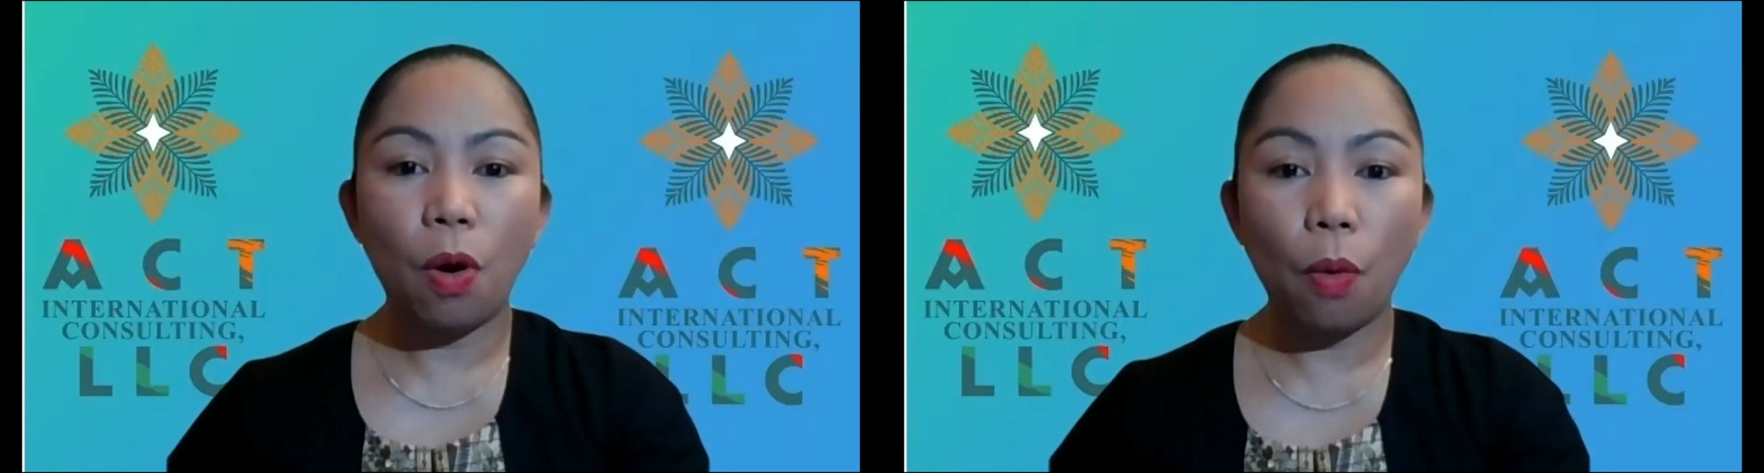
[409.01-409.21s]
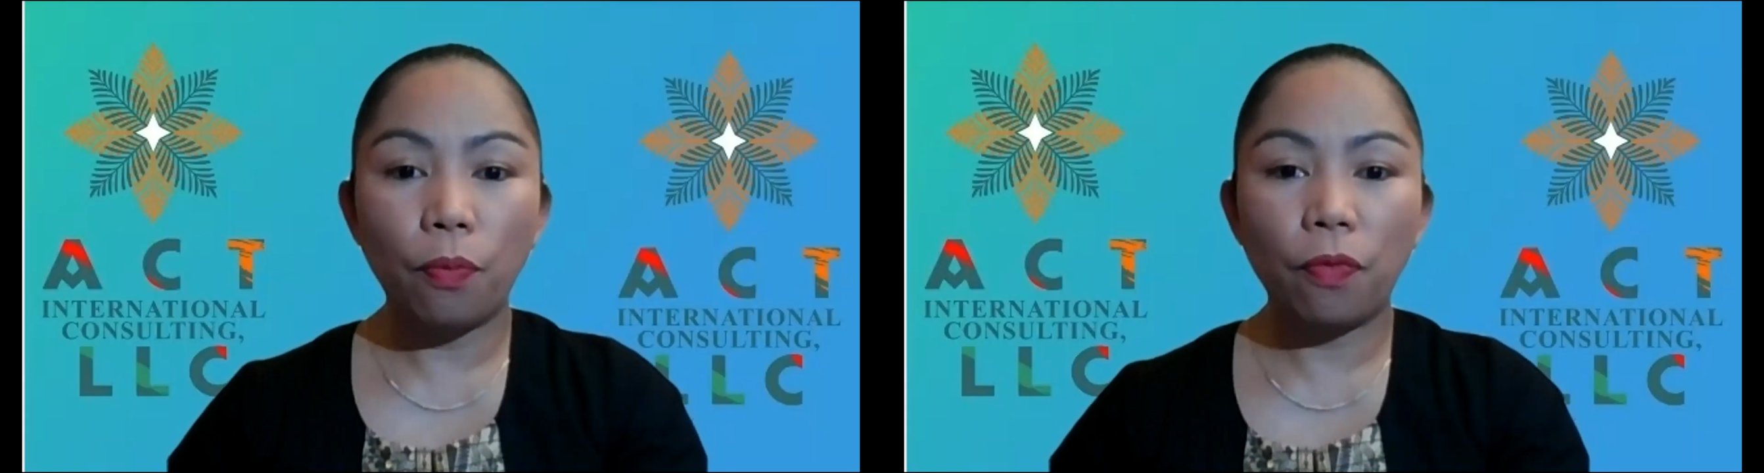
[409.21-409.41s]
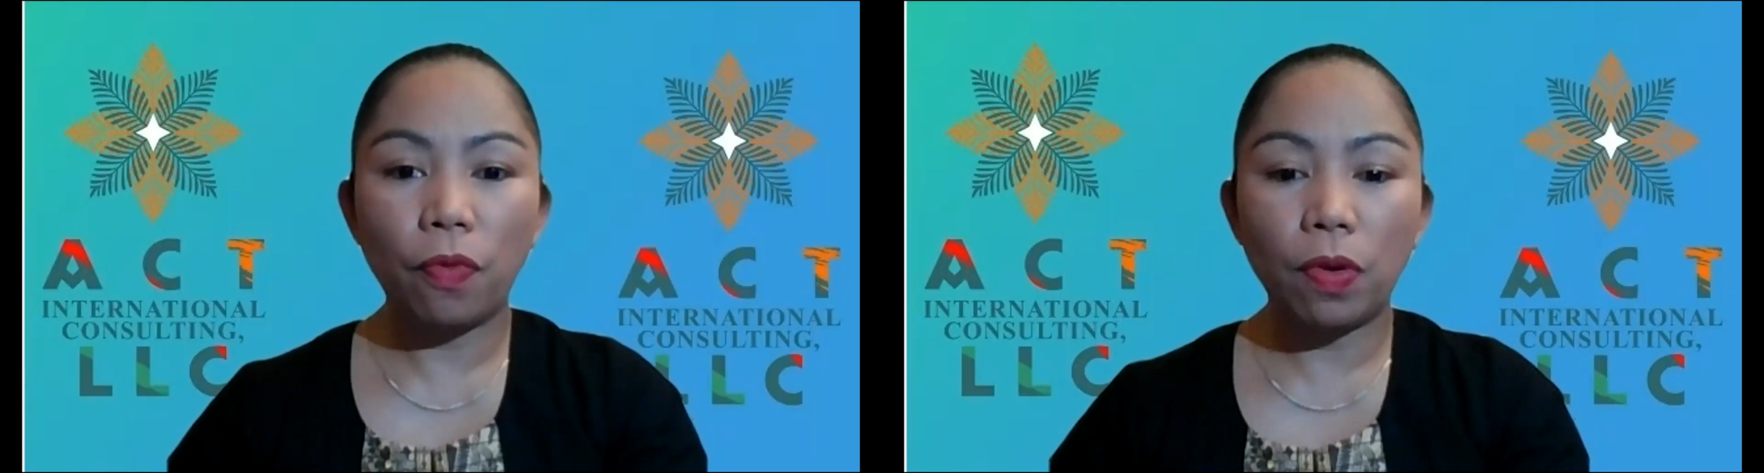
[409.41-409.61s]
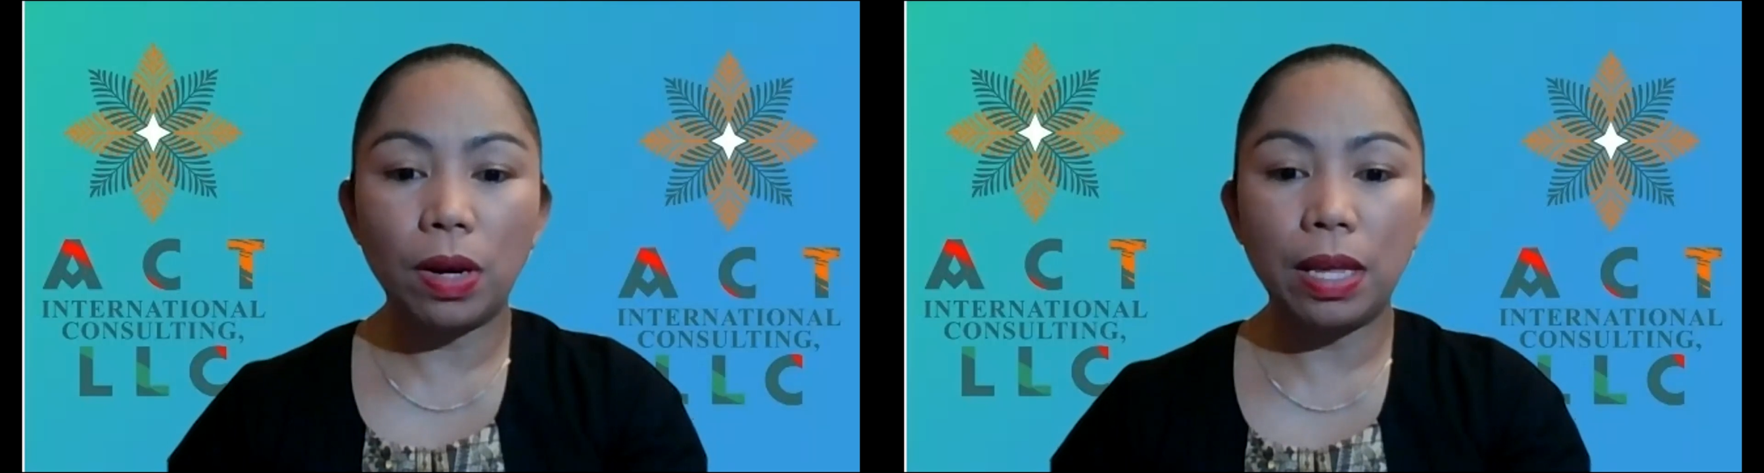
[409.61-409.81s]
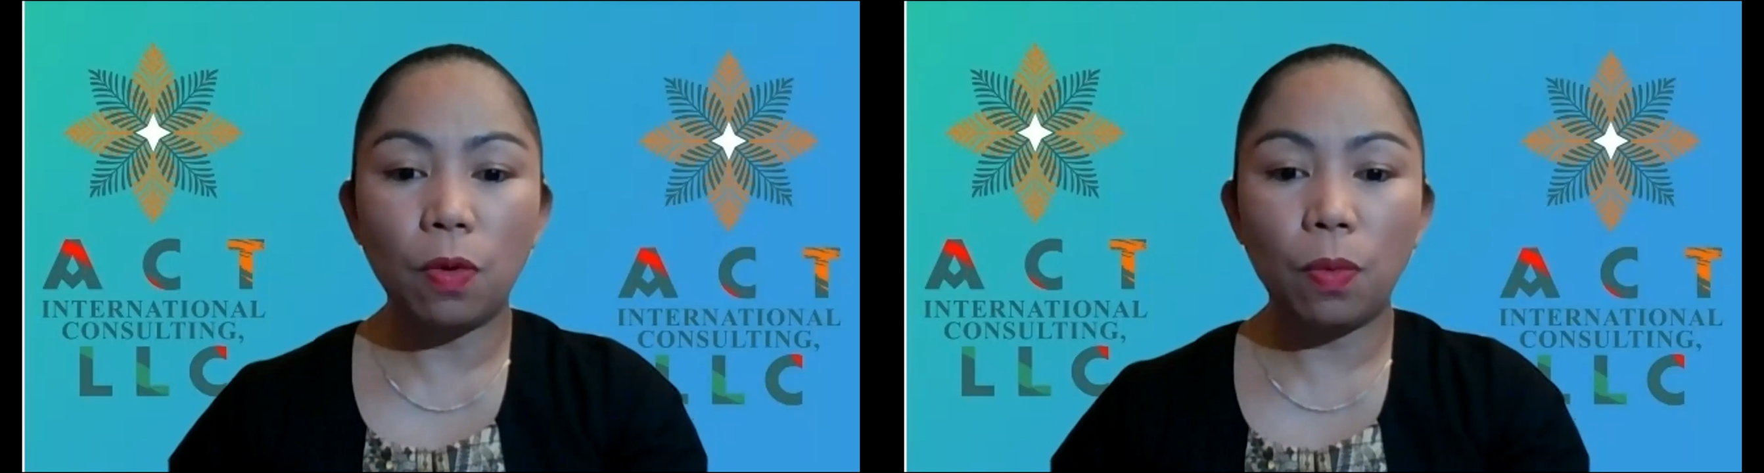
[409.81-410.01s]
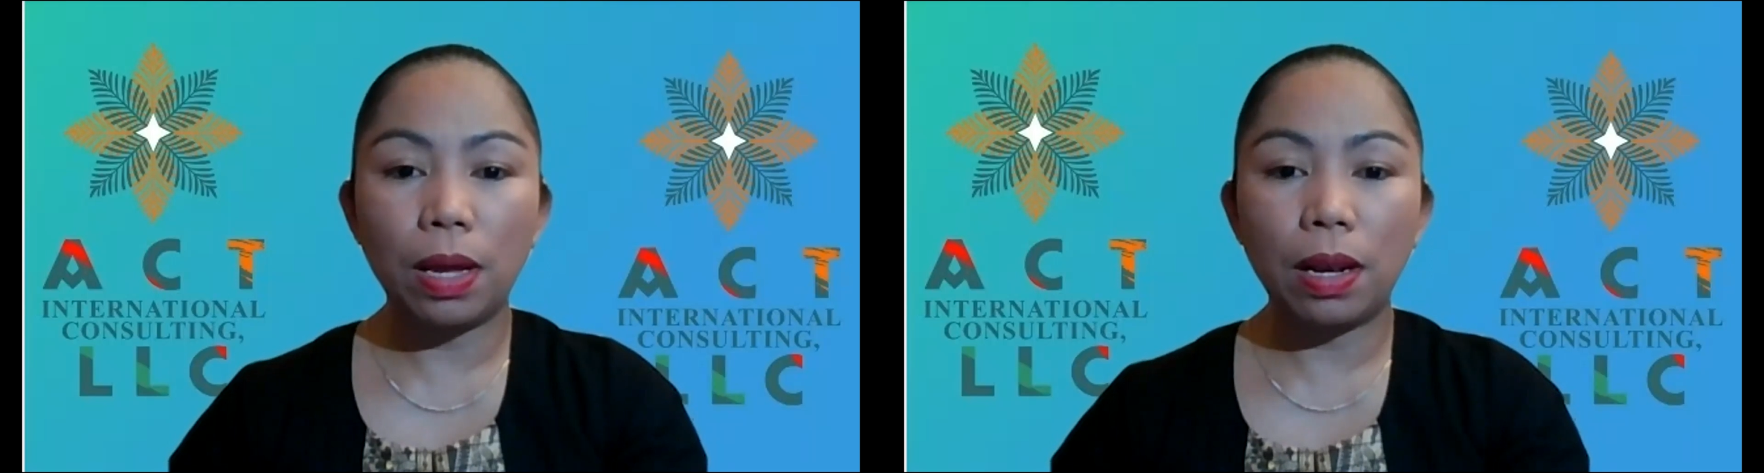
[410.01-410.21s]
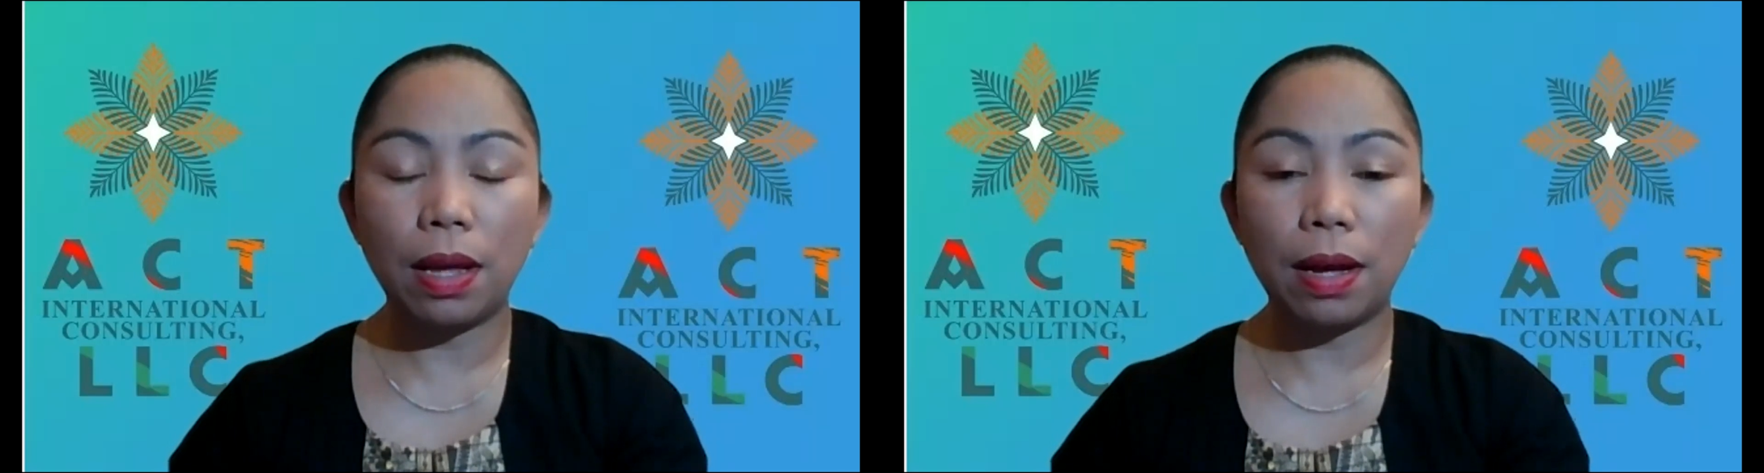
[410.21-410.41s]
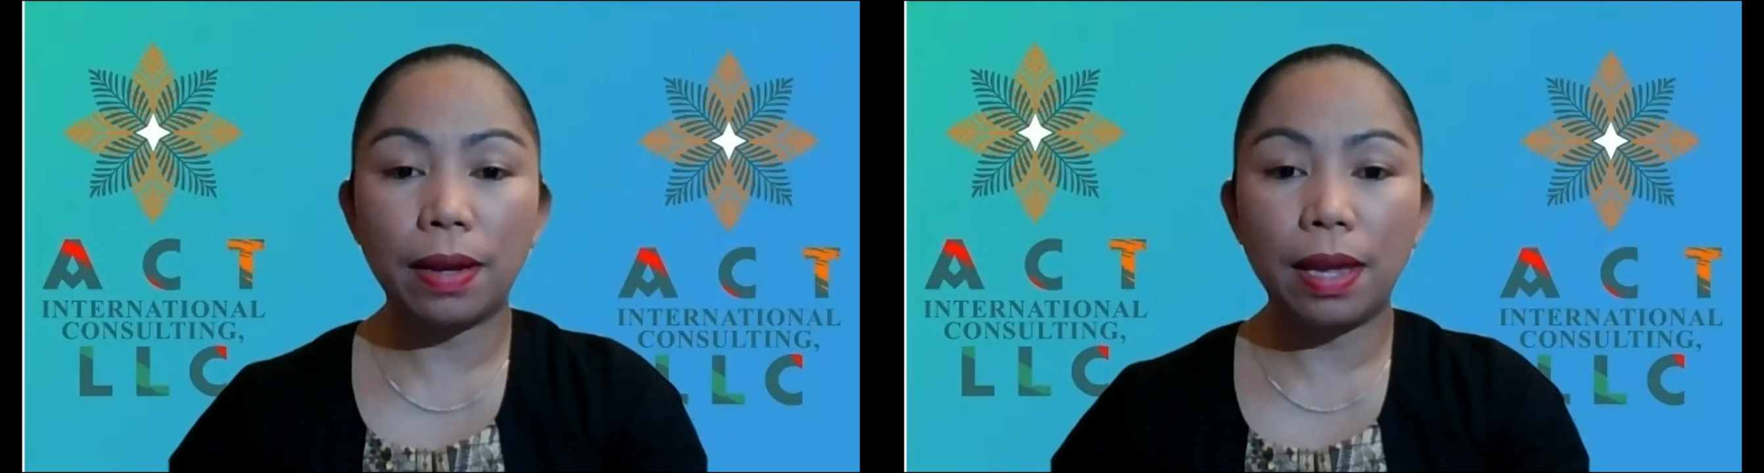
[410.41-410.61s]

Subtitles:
hopefully will